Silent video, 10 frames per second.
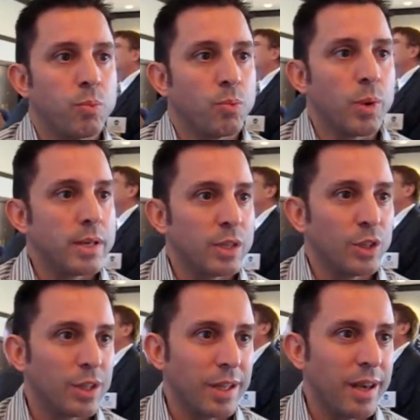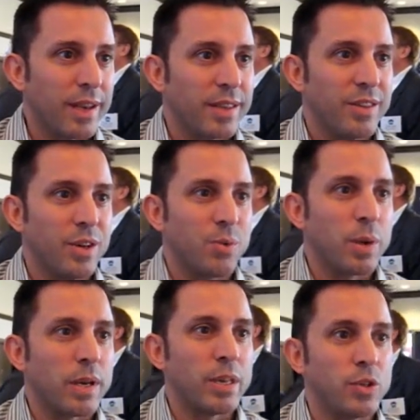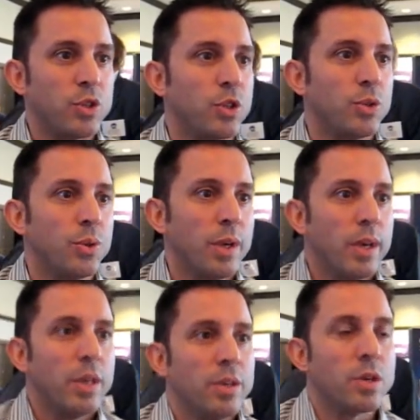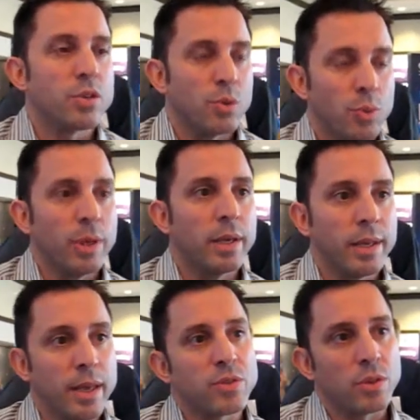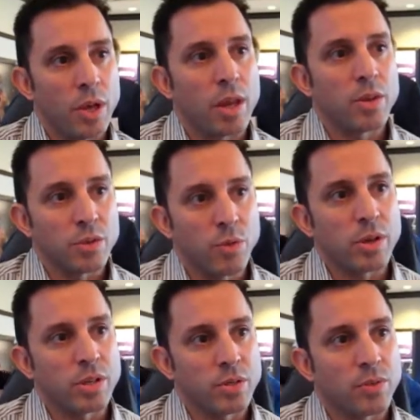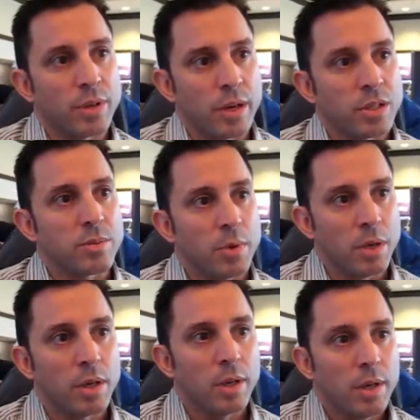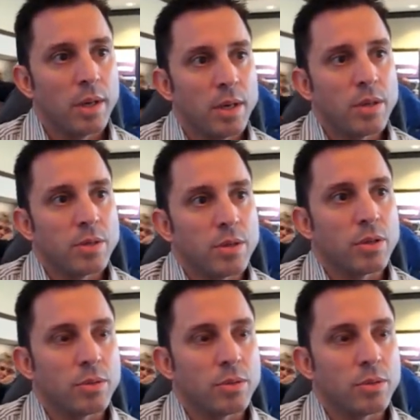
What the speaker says: What does it look like? You know, what can you do? You know, so we can answer a lot of those questions for the customer. So